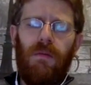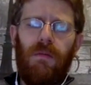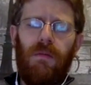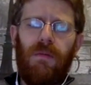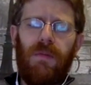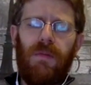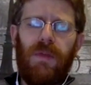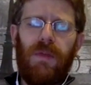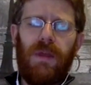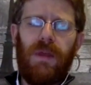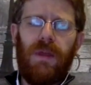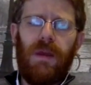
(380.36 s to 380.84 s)

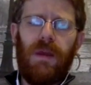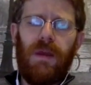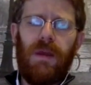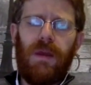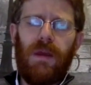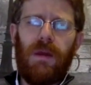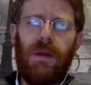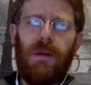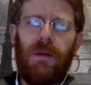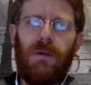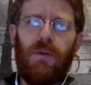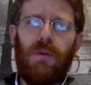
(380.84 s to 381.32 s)

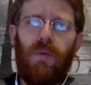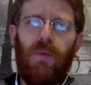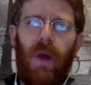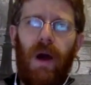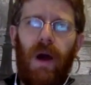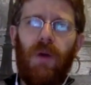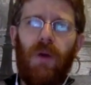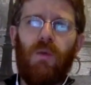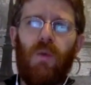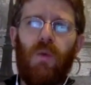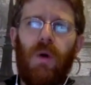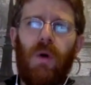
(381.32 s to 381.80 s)
the
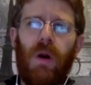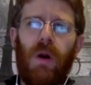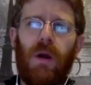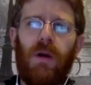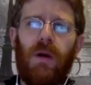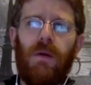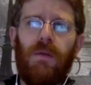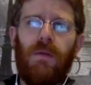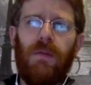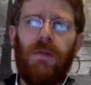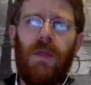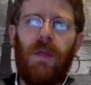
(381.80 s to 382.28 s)
groundwork
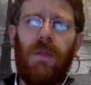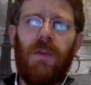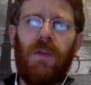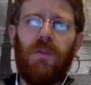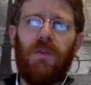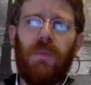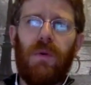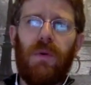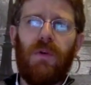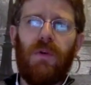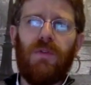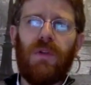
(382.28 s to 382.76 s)
that this
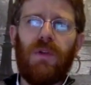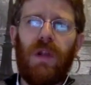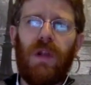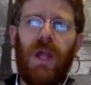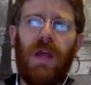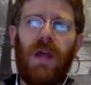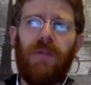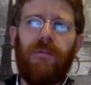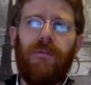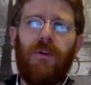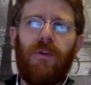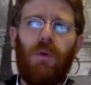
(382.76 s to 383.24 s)
person
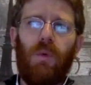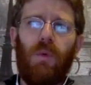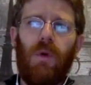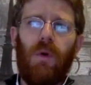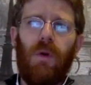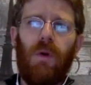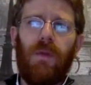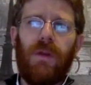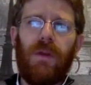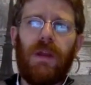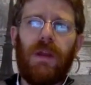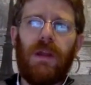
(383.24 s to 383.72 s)
laid for a
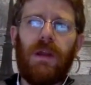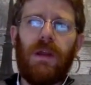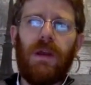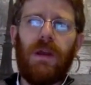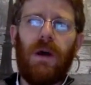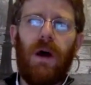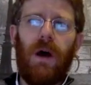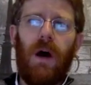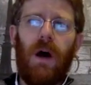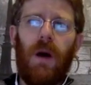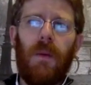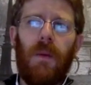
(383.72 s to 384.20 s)
world that he
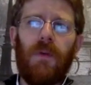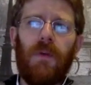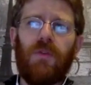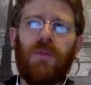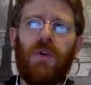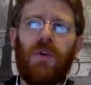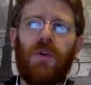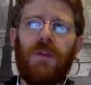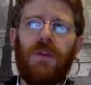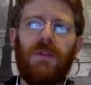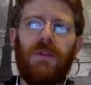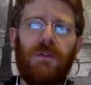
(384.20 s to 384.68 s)
almost
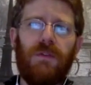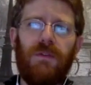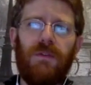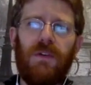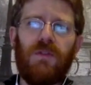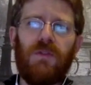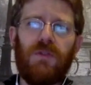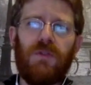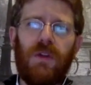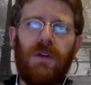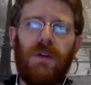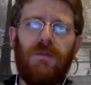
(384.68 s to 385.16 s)
couldn't have
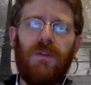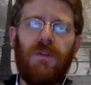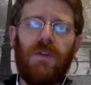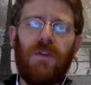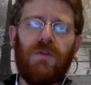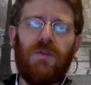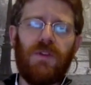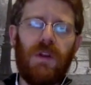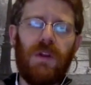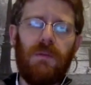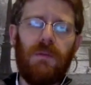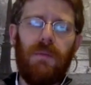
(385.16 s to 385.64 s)

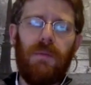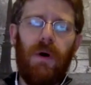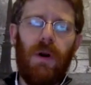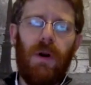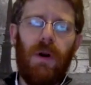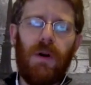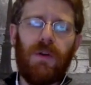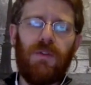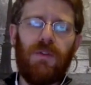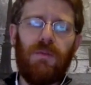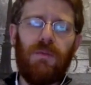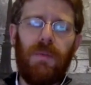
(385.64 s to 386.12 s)
envisioned in
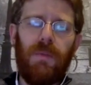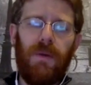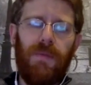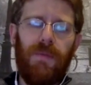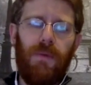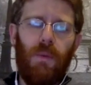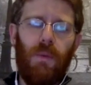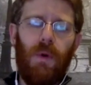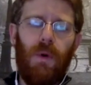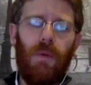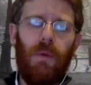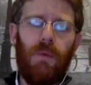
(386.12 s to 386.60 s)
parts, but
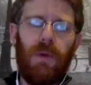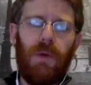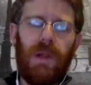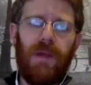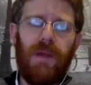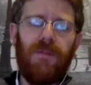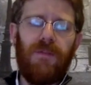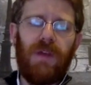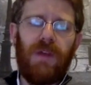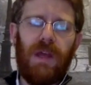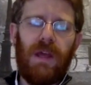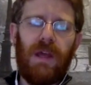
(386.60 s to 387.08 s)
the world we're
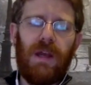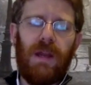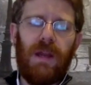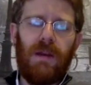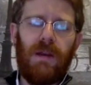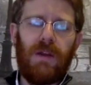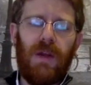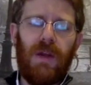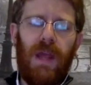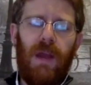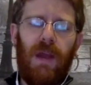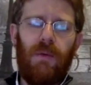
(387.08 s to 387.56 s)
living in.
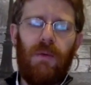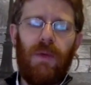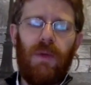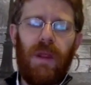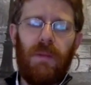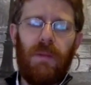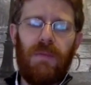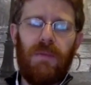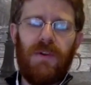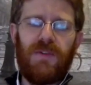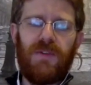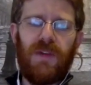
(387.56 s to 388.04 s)
And you can't really
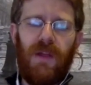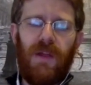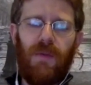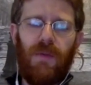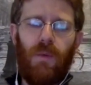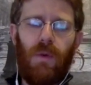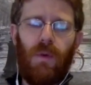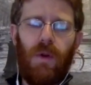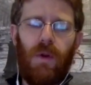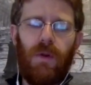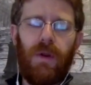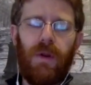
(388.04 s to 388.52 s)
appreciate the
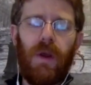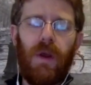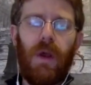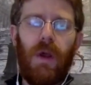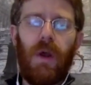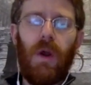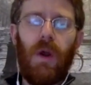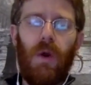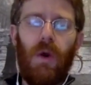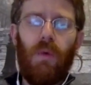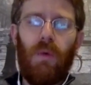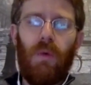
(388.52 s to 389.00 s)
world
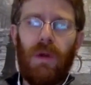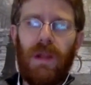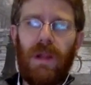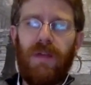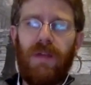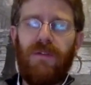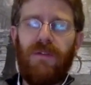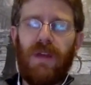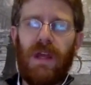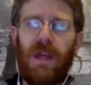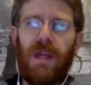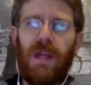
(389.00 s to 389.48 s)
we're
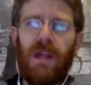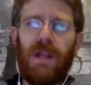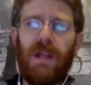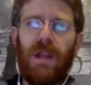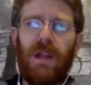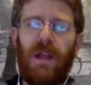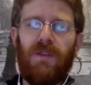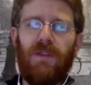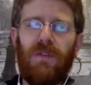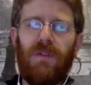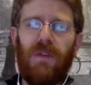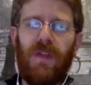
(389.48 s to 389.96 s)
living in
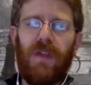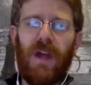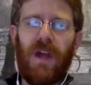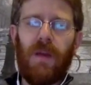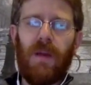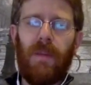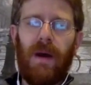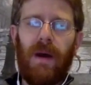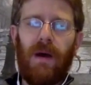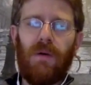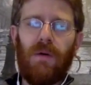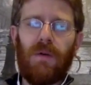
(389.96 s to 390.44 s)
unless you think
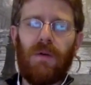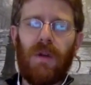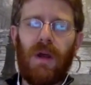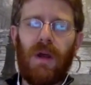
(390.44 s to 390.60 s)
about